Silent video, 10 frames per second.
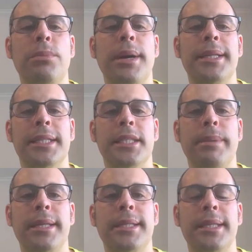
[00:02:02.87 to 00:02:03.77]
minus
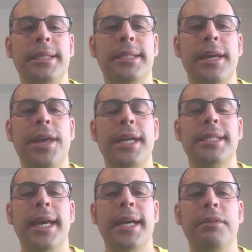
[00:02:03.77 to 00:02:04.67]
expenses, and that's
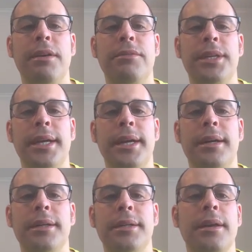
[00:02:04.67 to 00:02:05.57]
negative every
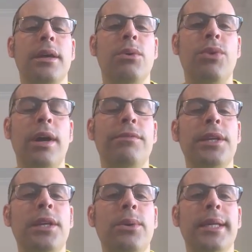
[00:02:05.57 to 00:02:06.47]
year.
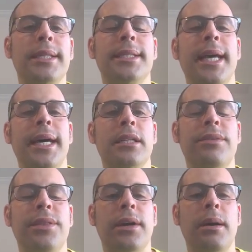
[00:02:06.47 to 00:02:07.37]
Revenue is the sales
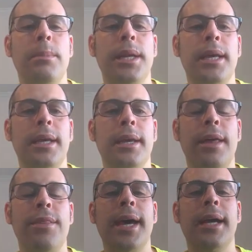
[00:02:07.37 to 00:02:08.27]
for the company,
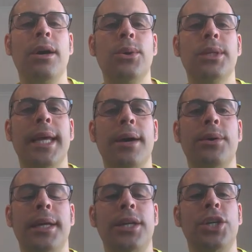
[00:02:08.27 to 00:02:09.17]
and that goes
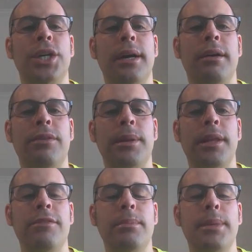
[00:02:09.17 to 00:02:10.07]
down each year from
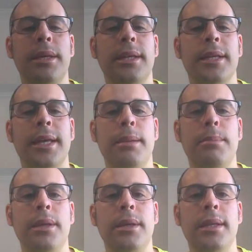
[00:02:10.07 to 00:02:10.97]
11 million to 10
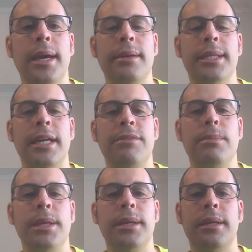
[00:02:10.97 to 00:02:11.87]
million down to
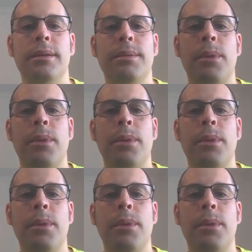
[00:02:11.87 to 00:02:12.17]
7 million.